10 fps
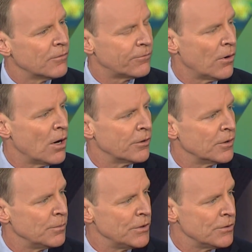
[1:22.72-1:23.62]
fraud and
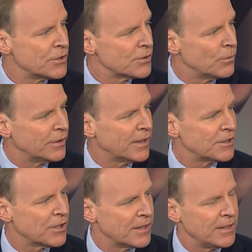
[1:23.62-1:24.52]
abuse with
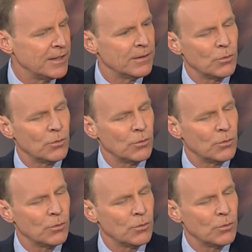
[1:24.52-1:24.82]
Touch ID.